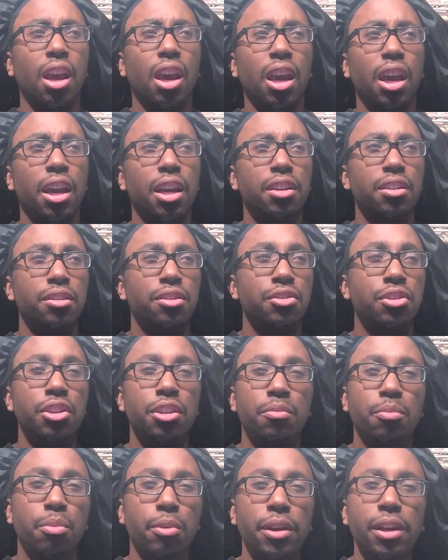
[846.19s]
And
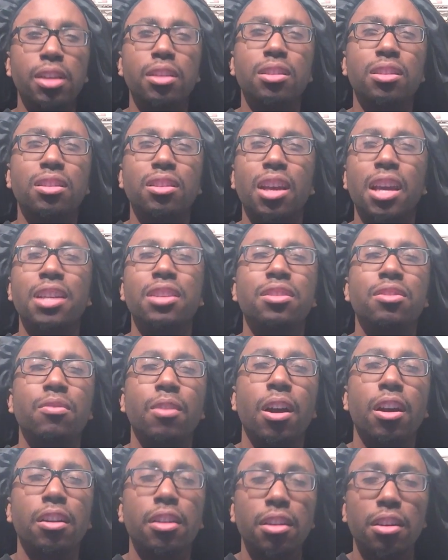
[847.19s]
she brings, as
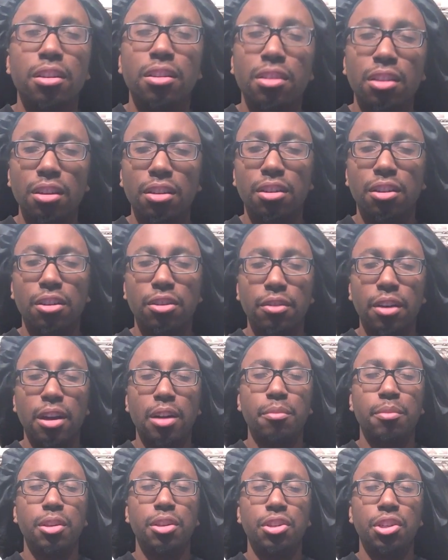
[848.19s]
Rocky is sitting here
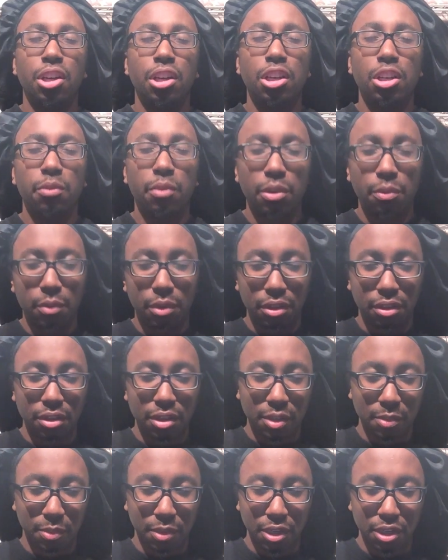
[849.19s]
trying to be genuine with
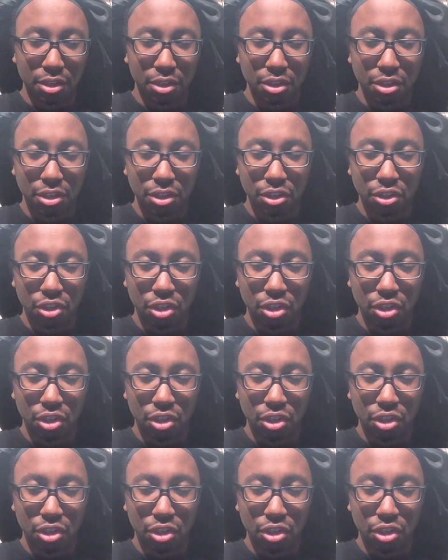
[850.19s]
this bitch,